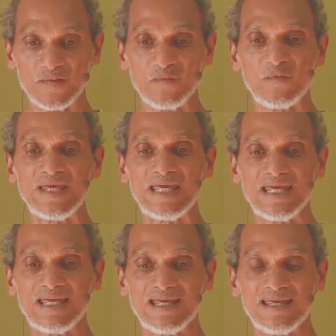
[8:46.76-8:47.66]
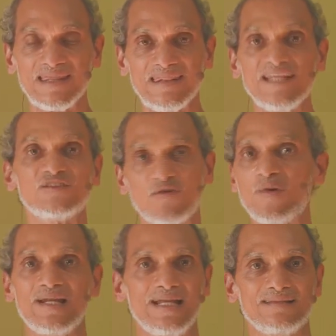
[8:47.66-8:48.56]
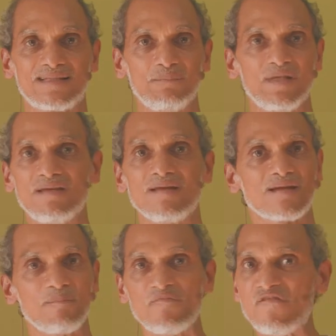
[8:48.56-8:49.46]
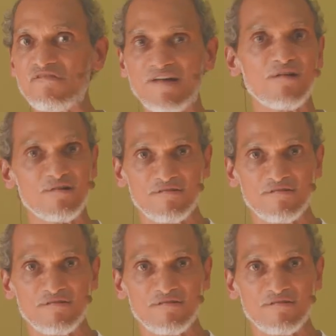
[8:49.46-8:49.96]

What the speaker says: these 40 days can become very